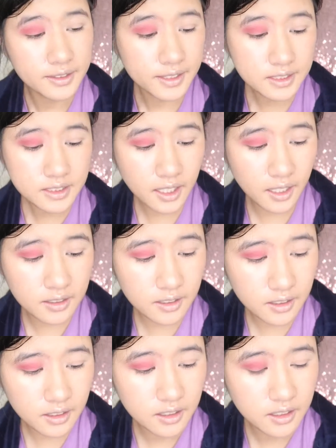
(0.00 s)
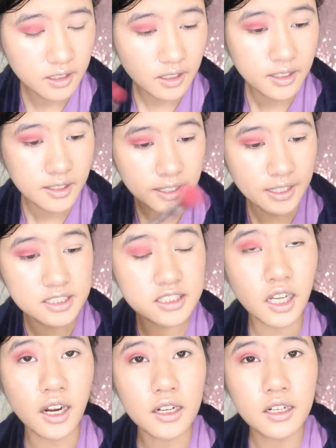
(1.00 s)
This color can
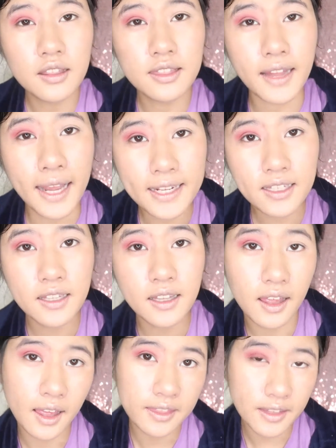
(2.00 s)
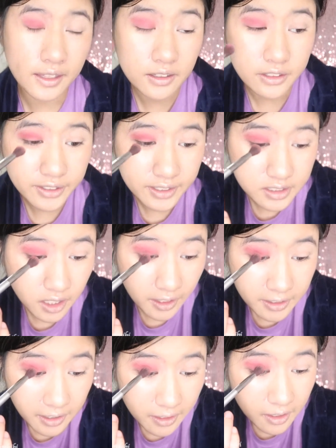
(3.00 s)
start light and then you can
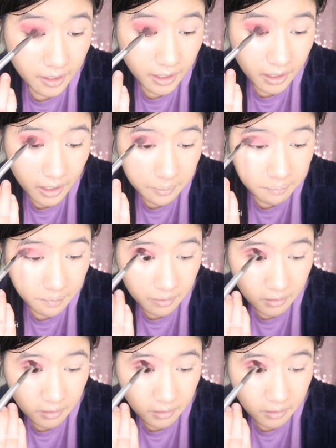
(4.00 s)
darken it up.